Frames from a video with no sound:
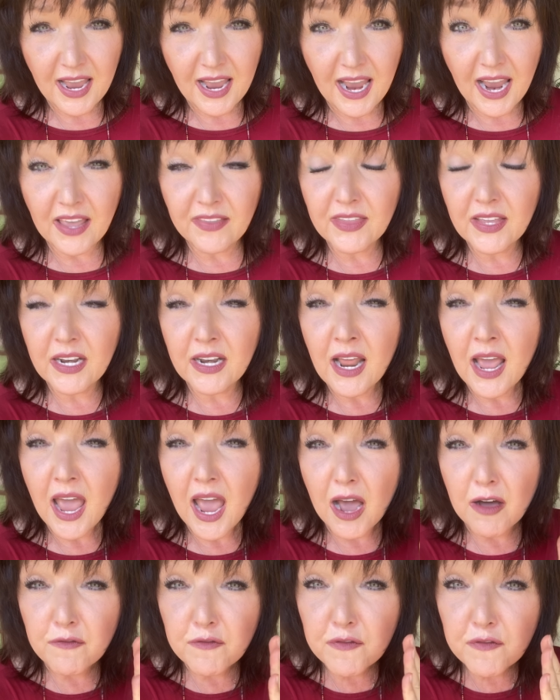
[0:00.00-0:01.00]
and then
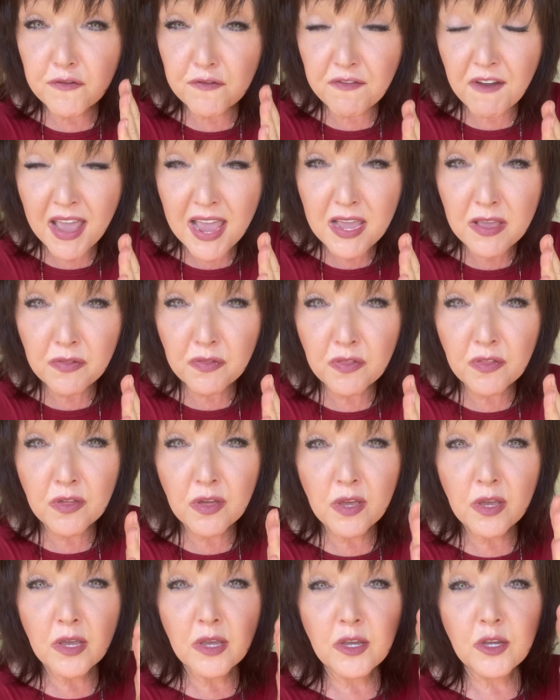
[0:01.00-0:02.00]
have faith
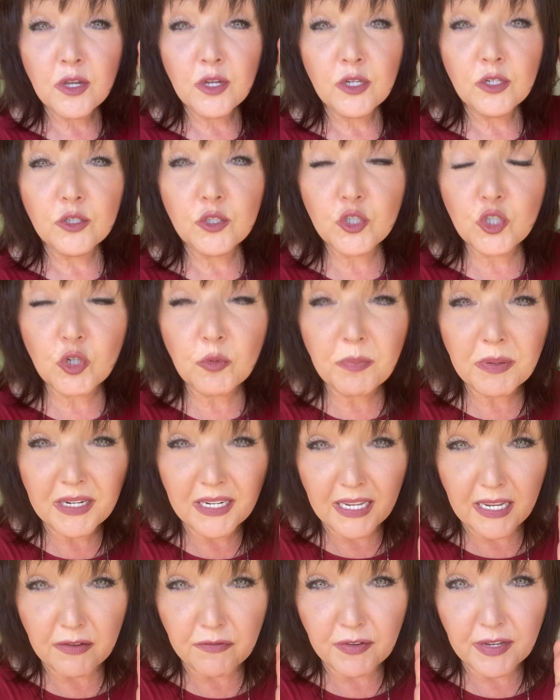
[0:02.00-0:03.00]
to
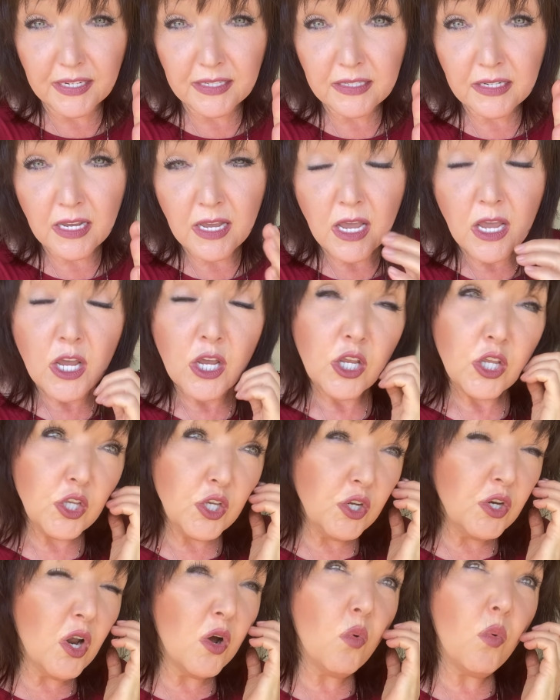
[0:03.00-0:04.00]
believe it.
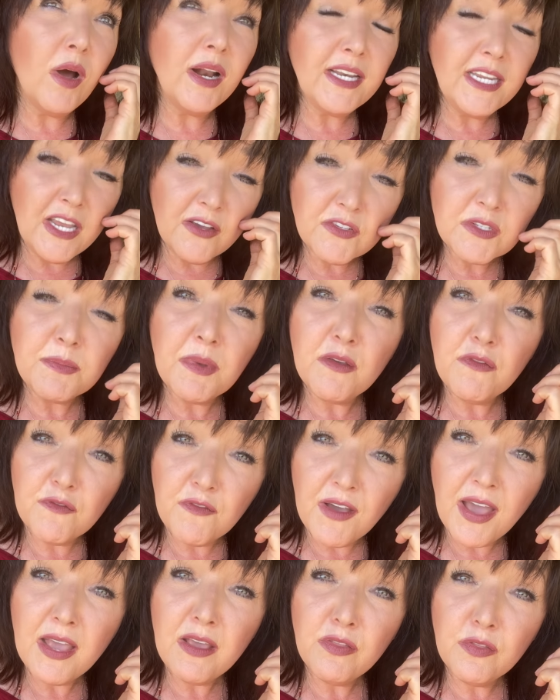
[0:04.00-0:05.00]
You know what gives me
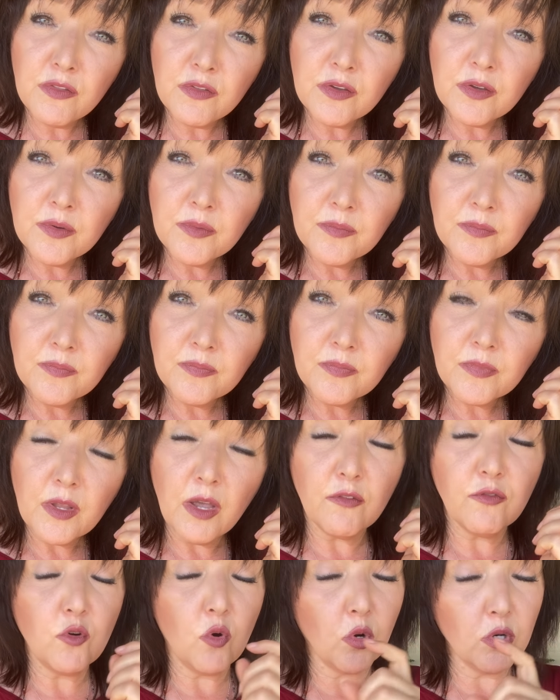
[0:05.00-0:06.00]
faith?
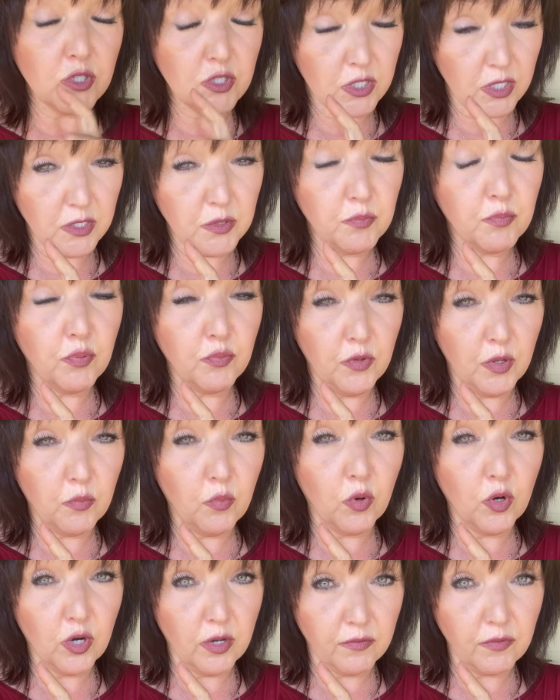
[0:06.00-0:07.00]
Of course, the
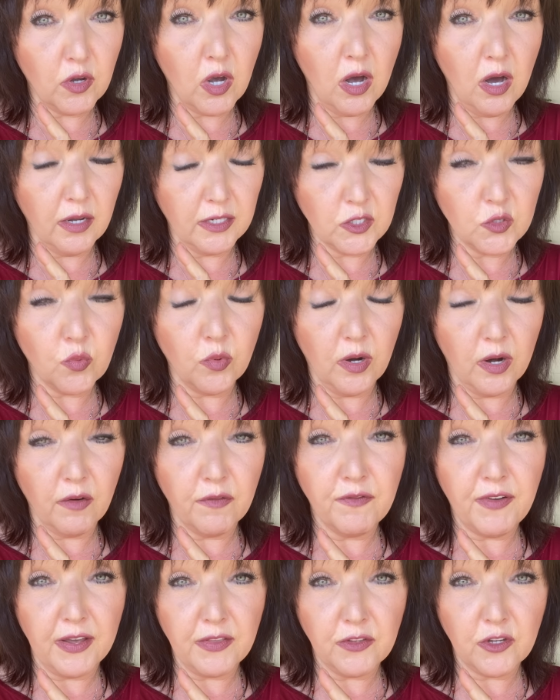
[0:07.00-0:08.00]
word of God is where our
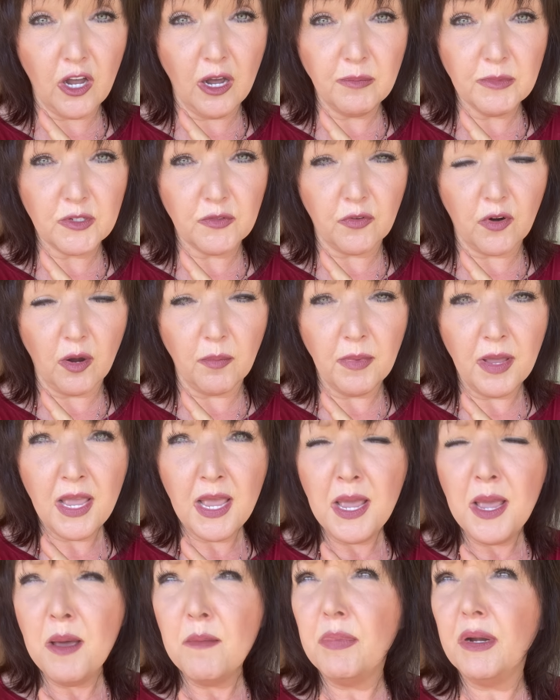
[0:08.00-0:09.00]
faith comes from.
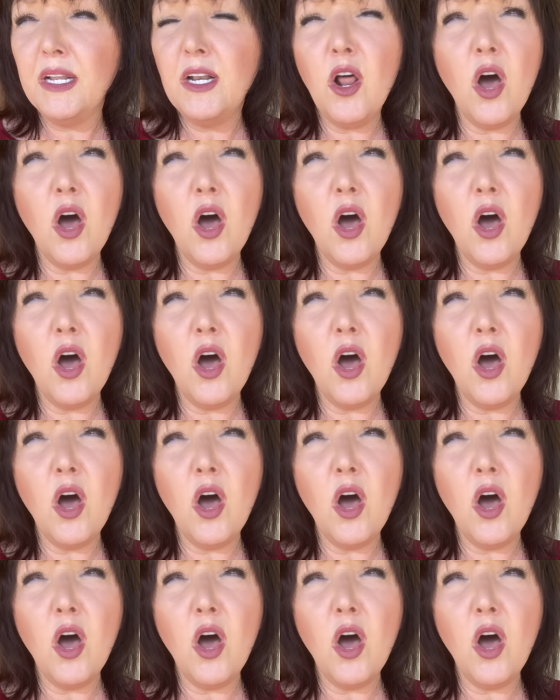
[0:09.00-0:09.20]
But it